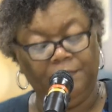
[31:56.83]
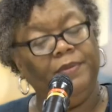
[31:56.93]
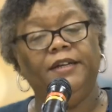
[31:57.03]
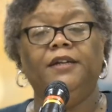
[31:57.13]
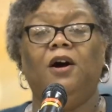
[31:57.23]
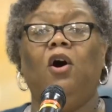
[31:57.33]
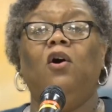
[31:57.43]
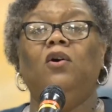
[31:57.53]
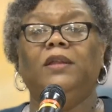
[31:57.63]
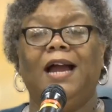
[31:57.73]
but in
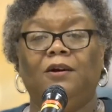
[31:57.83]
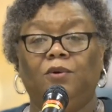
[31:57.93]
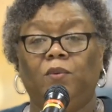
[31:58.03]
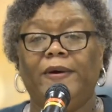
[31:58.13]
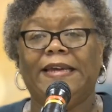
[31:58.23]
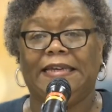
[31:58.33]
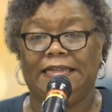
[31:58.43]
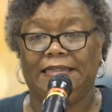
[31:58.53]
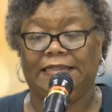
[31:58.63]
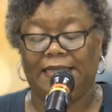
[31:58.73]
all our
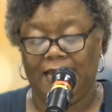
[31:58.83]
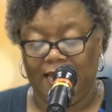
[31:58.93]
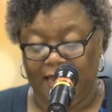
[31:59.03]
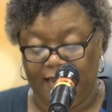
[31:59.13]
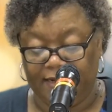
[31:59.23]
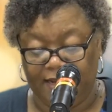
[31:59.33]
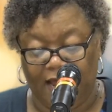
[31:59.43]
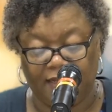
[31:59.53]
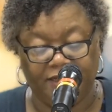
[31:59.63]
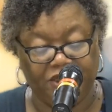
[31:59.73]
ways
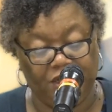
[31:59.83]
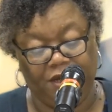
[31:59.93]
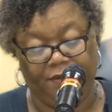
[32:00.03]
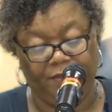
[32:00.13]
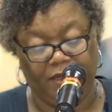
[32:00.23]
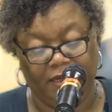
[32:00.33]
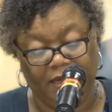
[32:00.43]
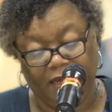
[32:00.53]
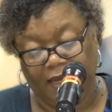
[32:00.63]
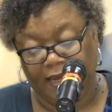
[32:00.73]
acknowledge Him,
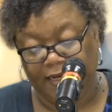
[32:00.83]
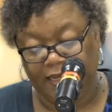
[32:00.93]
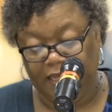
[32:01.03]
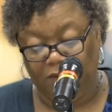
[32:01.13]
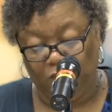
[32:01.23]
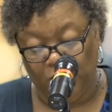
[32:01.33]
and He